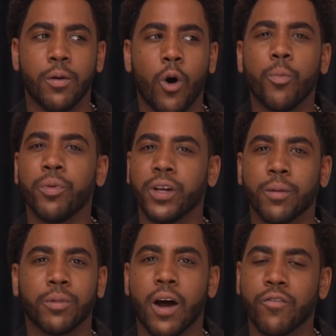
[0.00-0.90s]
opening
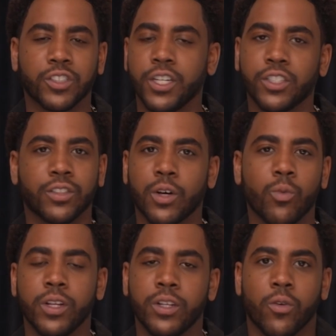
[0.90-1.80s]
up conversations that
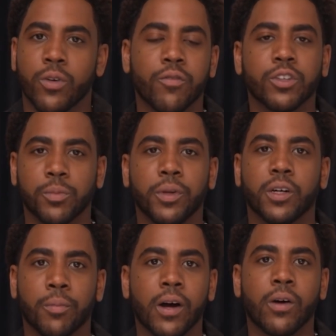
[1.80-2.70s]
we don't ever speak
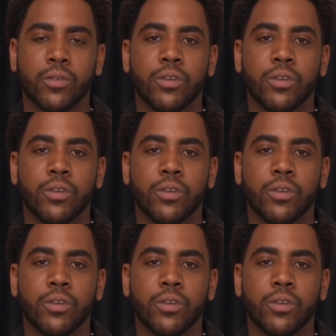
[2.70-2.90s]
about